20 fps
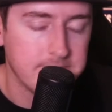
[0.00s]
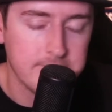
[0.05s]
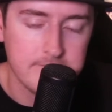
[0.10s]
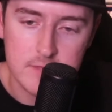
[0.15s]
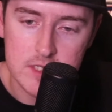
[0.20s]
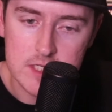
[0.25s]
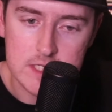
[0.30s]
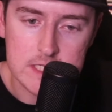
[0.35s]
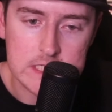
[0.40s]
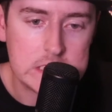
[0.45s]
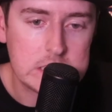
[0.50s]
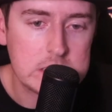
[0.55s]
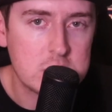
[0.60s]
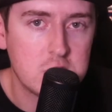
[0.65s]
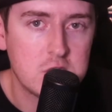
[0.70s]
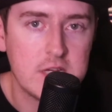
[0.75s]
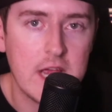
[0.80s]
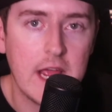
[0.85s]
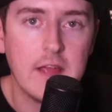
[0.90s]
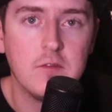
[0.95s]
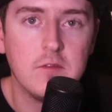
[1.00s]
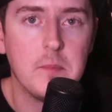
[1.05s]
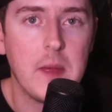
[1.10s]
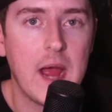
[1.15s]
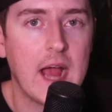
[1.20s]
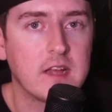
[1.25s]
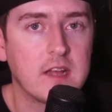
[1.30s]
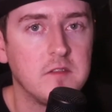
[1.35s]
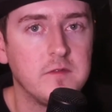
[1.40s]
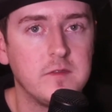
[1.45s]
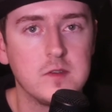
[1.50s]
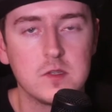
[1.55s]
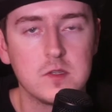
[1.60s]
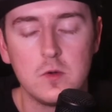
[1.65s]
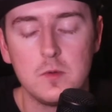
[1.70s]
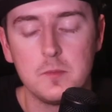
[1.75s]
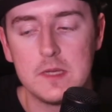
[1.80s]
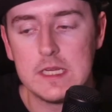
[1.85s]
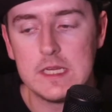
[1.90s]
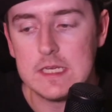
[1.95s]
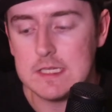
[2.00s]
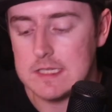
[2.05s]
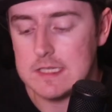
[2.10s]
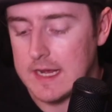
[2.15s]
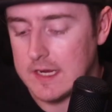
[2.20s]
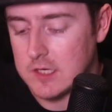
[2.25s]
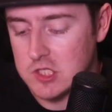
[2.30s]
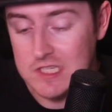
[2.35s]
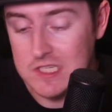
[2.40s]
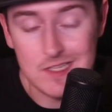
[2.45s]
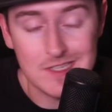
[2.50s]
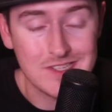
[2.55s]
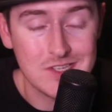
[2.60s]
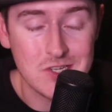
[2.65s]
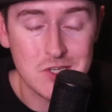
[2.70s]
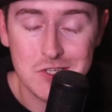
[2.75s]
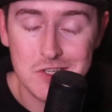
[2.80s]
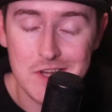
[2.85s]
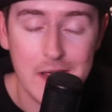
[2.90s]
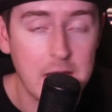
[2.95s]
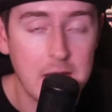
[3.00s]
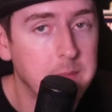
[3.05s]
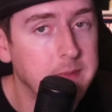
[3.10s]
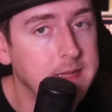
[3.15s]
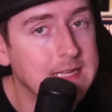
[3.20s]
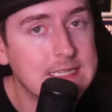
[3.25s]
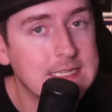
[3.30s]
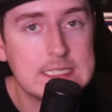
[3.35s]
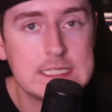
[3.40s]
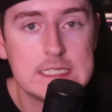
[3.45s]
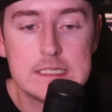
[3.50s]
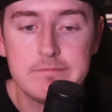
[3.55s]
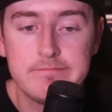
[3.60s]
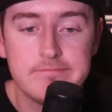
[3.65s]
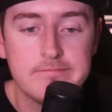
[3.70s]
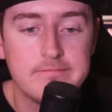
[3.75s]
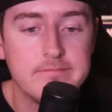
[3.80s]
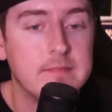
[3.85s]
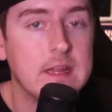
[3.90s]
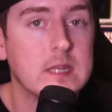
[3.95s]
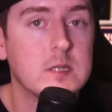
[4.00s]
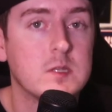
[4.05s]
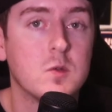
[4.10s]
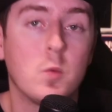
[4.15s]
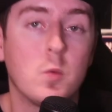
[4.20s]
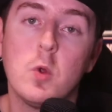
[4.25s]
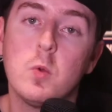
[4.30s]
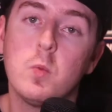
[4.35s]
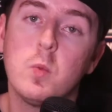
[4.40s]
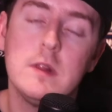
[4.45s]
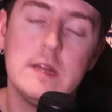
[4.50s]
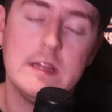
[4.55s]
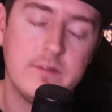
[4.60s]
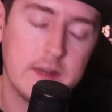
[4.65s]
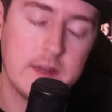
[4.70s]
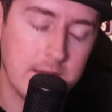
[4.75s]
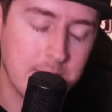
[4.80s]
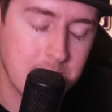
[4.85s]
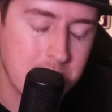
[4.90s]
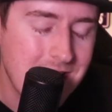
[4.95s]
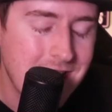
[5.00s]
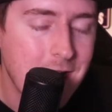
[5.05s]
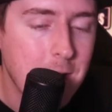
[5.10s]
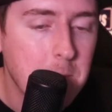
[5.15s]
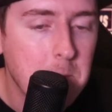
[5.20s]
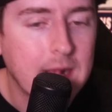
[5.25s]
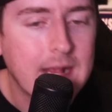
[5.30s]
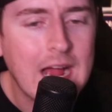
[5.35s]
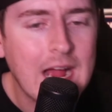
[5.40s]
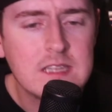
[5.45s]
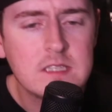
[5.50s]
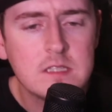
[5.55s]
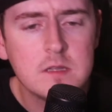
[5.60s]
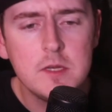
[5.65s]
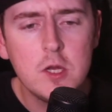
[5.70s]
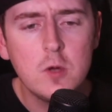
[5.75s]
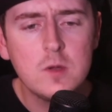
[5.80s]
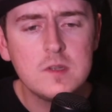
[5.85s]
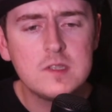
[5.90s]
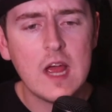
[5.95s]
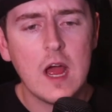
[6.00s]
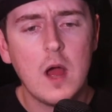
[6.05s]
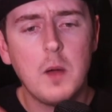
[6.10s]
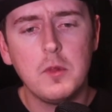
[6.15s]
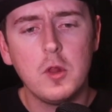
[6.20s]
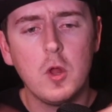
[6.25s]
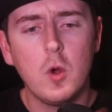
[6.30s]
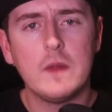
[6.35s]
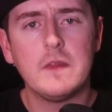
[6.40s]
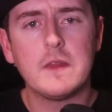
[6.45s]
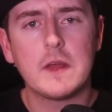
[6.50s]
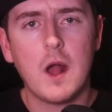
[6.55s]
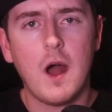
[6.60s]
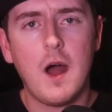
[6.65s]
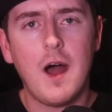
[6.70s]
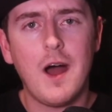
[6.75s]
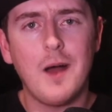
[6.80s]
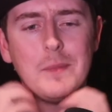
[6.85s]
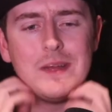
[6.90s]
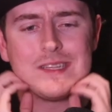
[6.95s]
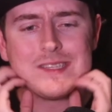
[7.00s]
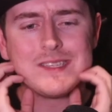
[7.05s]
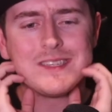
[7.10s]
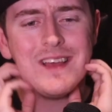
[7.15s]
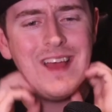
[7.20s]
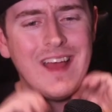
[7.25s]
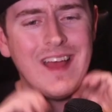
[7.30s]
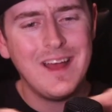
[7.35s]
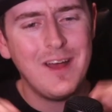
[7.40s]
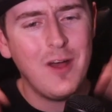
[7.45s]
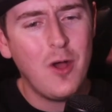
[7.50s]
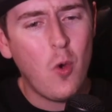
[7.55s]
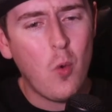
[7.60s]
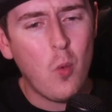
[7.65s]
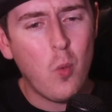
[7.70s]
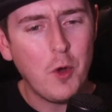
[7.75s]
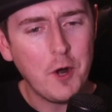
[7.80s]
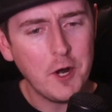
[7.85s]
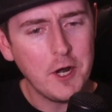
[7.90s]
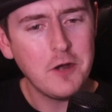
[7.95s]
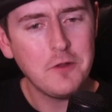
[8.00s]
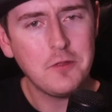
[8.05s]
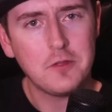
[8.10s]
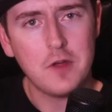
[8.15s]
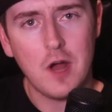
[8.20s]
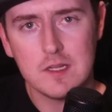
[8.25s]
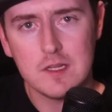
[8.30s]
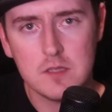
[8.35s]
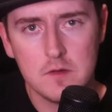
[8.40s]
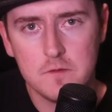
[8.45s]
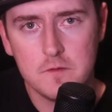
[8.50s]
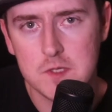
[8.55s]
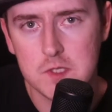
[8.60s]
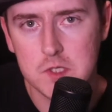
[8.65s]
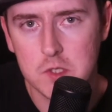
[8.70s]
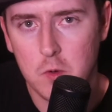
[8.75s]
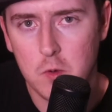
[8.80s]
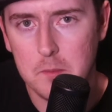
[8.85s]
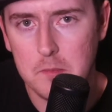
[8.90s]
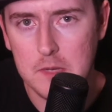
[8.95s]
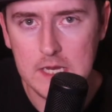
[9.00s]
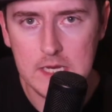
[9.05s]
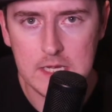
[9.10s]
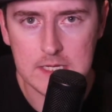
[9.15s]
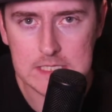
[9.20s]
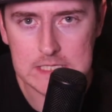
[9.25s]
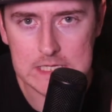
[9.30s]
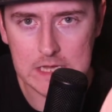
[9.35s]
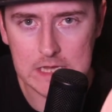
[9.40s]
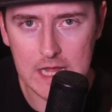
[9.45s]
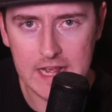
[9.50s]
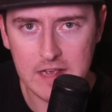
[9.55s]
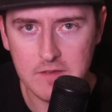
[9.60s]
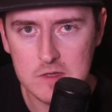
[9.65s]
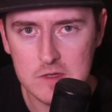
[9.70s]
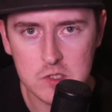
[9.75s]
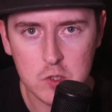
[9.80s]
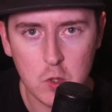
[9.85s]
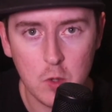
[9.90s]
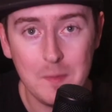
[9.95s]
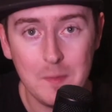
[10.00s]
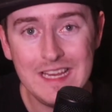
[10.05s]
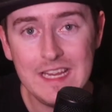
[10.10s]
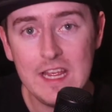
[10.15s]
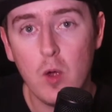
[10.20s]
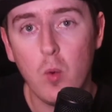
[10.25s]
just shaved back the physical media section. It is a shame, but that's the world we're living in. But guys, let me know down below in the comments, What are your thoughts on physical media? Do you like physical media?